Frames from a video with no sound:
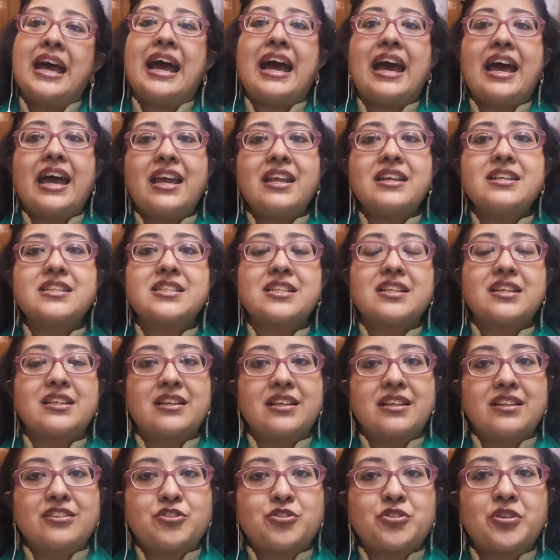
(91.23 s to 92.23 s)
and
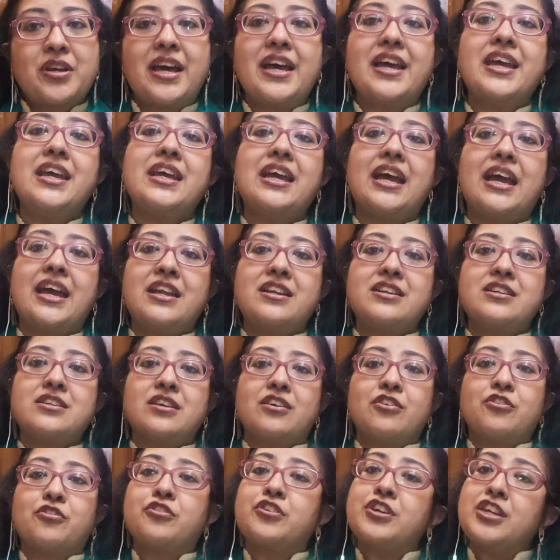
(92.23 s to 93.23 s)
try and
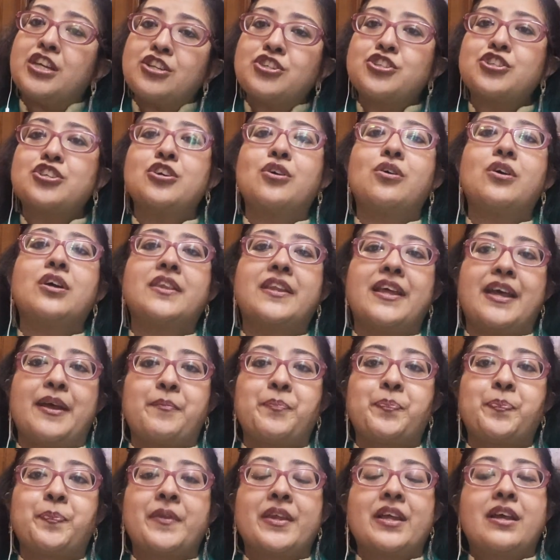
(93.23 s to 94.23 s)
reassure
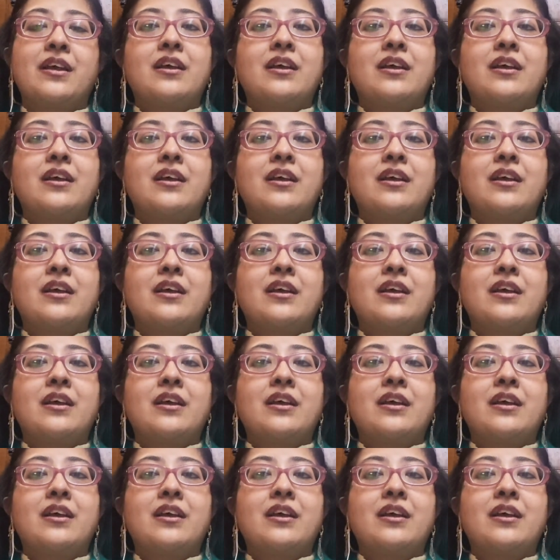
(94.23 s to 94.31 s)
them